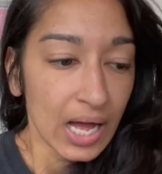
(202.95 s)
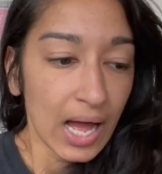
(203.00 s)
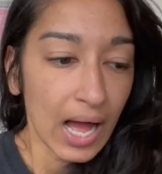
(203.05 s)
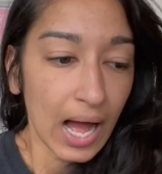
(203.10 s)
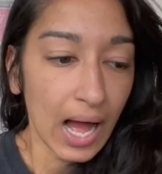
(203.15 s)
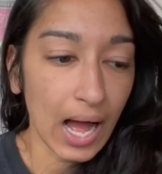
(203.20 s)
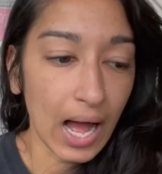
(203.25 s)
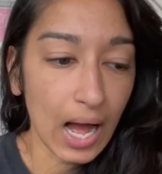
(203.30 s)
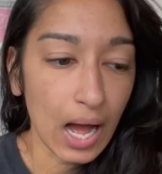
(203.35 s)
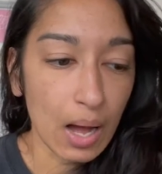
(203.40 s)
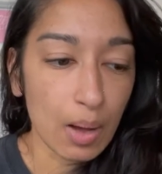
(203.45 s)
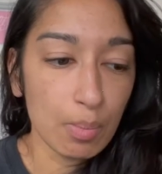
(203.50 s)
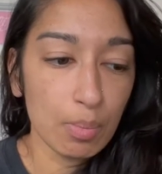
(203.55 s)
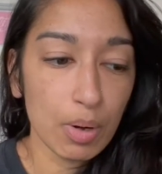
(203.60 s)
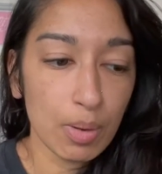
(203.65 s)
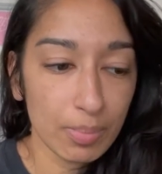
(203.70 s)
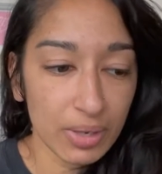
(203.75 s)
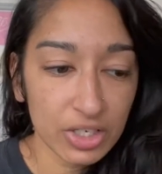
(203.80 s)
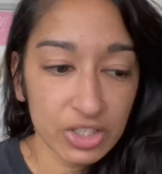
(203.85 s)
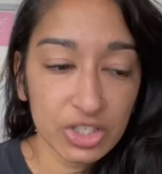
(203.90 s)
But
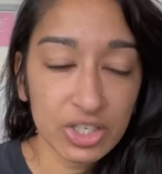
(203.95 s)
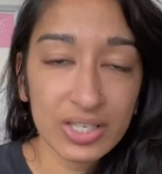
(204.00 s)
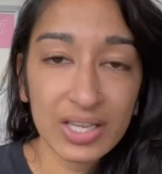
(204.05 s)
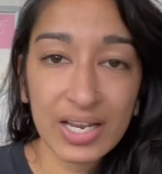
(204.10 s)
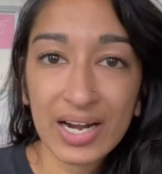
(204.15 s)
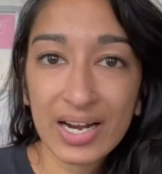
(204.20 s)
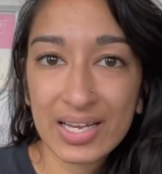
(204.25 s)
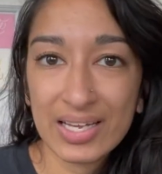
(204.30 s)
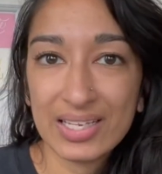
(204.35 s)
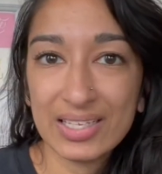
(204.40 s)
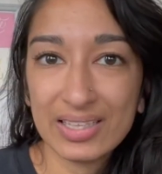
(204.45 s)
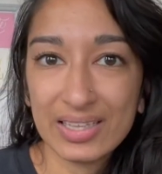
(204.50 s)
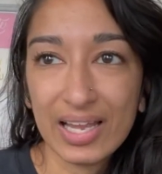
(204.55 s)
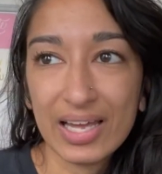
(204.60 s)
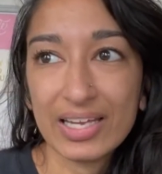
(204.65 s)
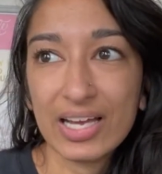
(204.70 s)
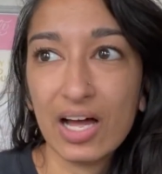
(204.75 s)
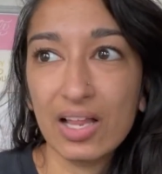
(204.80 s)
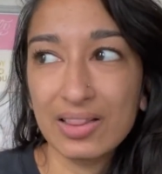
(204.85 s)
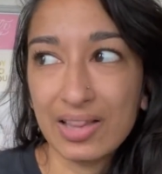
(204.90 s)
make sure that it like
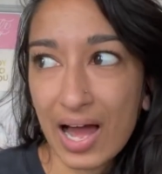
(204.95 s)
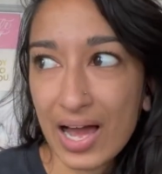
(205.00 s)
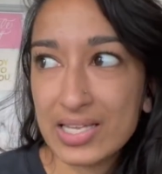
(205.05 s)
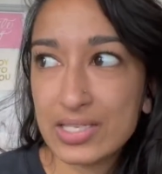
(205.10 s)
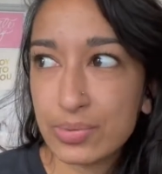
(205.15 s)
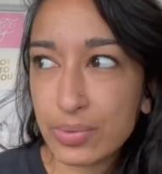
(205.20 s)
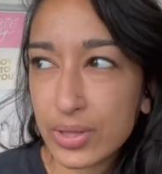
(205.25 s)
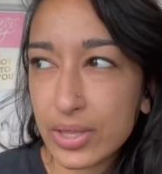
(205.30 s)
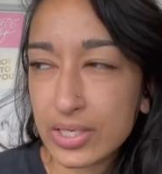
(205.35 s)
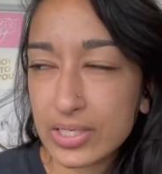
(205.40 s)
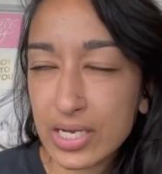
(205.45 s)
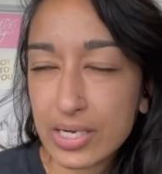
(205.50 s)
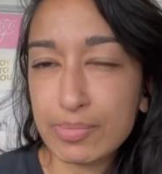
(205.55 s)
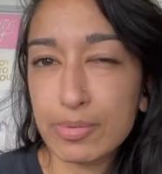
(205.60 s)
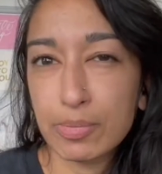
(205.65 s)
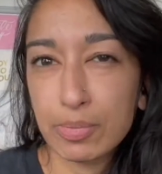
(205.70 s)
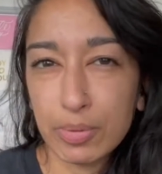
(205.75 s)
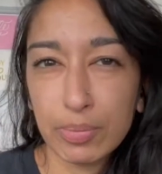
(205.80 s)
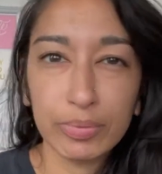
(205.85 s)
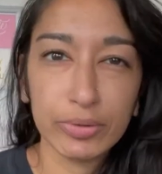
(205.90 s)
aligns with the type of
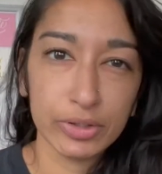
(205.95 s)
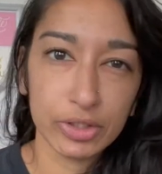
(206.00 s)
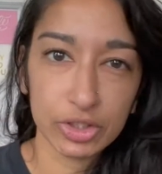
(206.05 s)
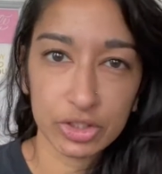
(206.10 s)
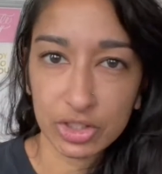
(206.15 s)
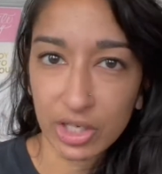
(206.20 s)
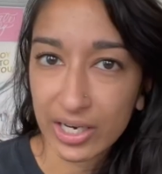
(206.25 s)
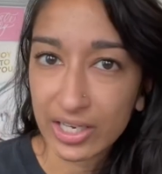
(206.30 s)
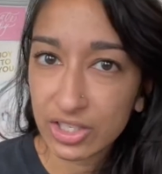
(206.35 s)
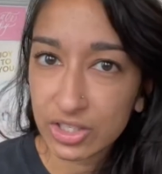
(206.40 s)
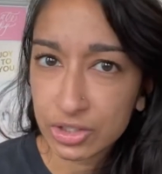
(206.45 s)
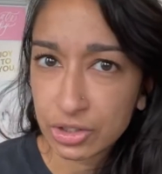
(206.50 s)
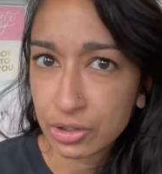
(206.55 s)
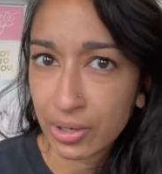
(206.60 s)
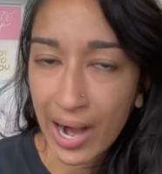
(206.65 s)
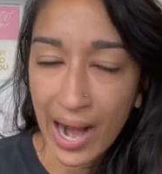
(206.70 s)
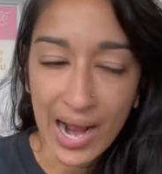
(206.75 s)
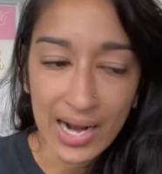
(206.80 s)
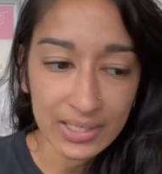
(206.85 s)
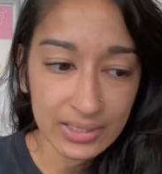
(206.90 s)
people you're trying to
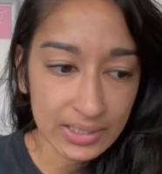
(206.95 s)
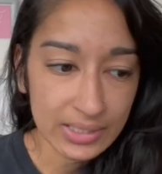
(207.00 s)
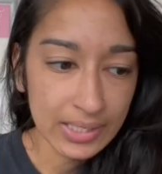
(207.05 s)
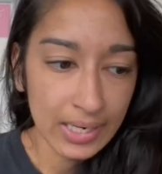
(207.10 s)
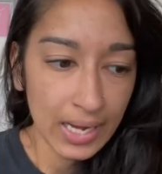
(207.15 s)
attract.